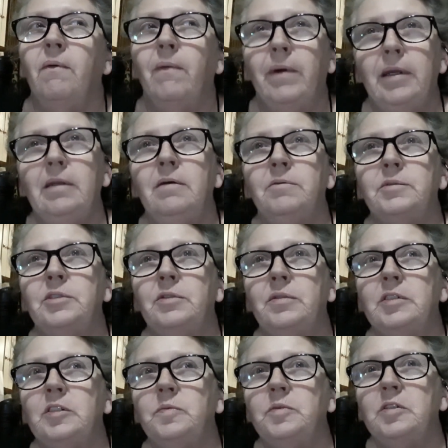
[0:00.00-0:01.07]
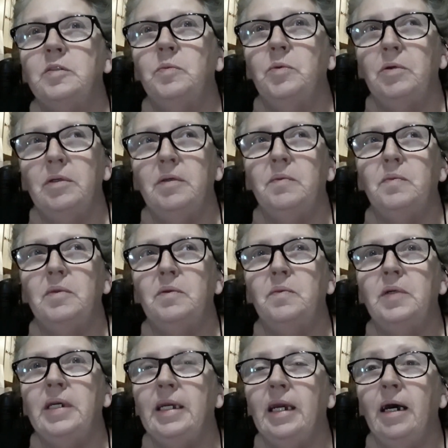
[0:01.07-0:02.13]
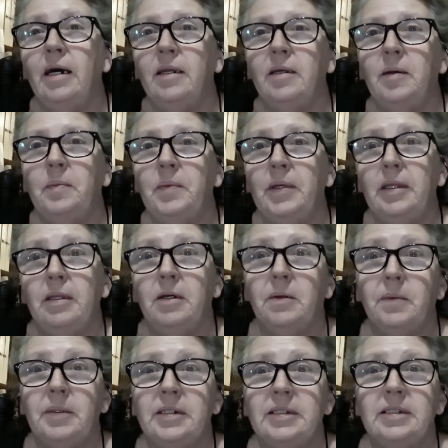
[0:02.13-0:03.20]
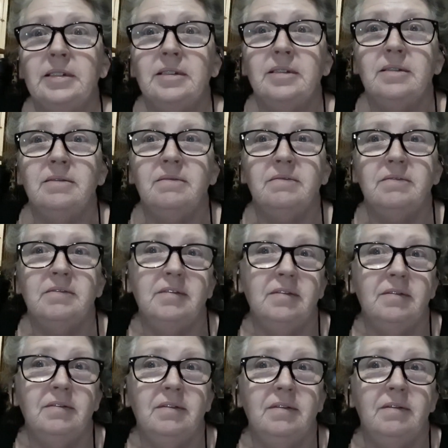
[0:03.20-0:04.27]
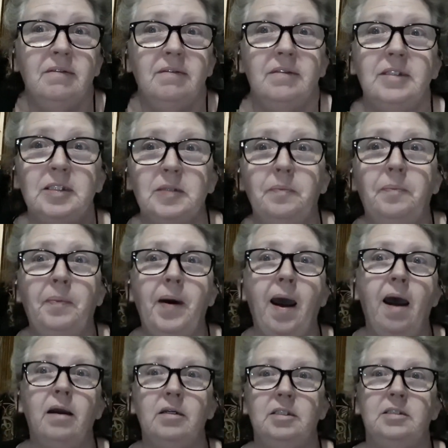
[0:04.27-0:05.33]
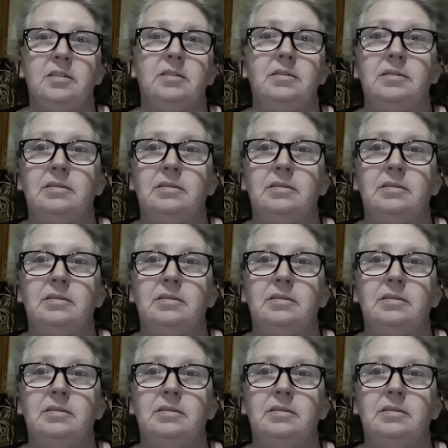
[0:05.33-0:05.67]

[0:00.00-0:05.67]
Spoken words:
We know it was Christmas morning when we got up and there was this box